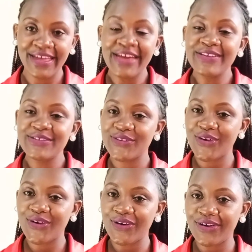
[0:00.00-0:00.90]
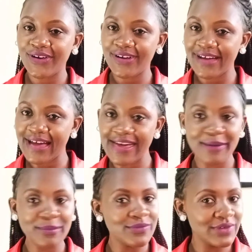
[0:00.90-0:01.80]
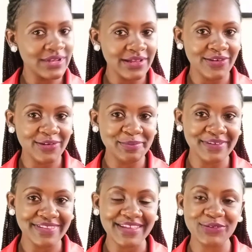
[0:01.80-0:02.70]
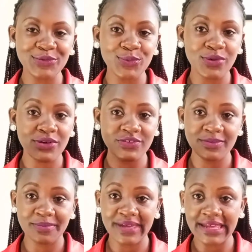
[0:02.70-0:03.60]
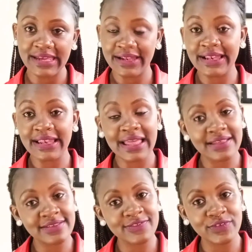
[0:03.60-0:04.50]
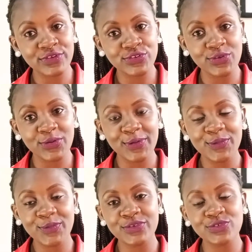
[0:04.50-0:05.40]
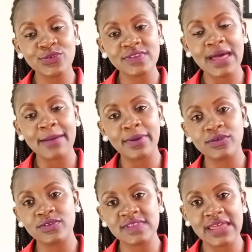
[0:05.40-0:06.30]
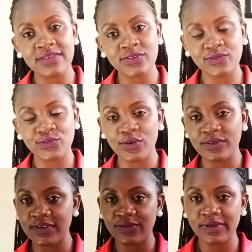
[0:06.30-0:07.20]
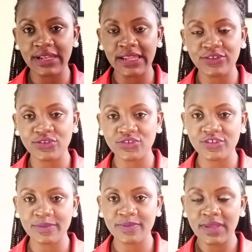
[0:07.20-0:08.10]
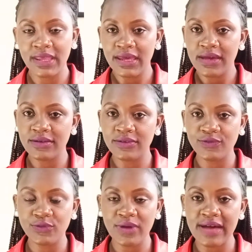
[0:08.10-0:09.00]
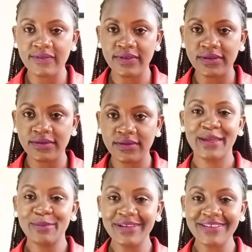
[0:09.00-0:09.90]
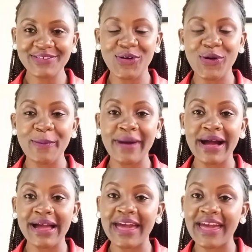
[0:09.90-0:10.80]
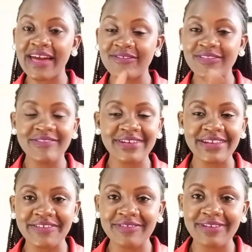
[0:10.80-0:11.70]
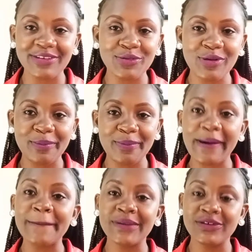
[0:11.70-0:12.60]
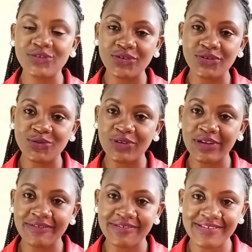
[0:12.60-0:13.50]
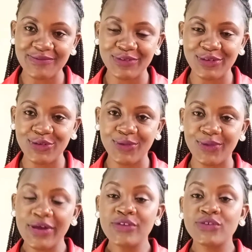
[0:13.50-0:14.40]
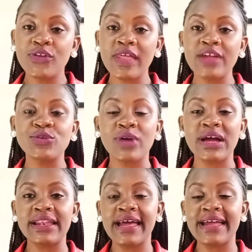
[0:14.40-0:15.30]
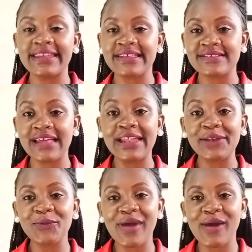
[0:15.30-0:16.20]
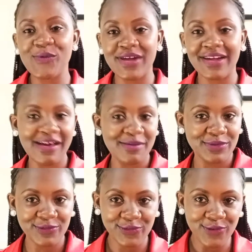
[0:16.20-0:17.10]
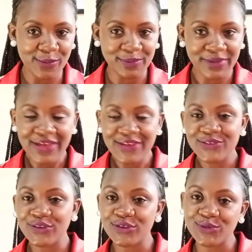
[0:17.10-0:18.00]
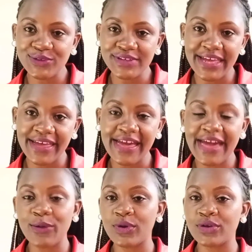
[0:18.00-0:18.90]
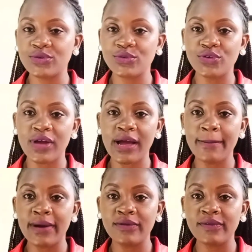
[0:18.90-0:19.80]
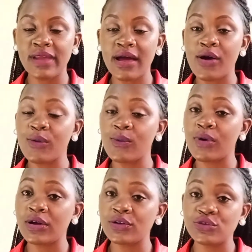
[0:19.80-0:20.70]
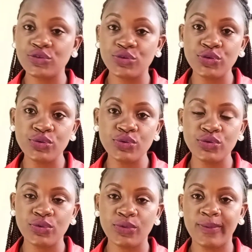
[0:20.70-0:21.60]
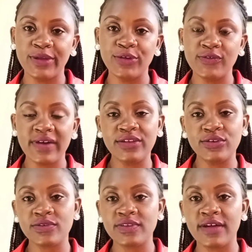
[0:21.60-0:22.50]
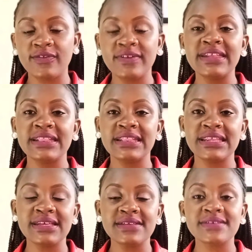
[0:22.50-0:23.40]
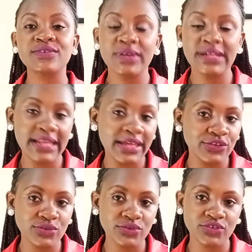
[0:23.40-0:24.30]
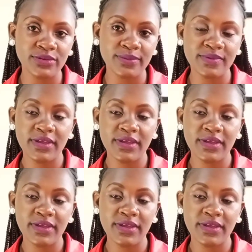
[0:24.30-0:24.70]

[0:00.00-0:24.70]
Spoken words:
So, I am really hoping that you watched my last video, which was about signs of toxic relationships. And if you haven't, please go back. I have even given you permission to leave this video so that you can understand where we're coming from. So today I want to talk about now, what do you do when you find yourself in these relationships?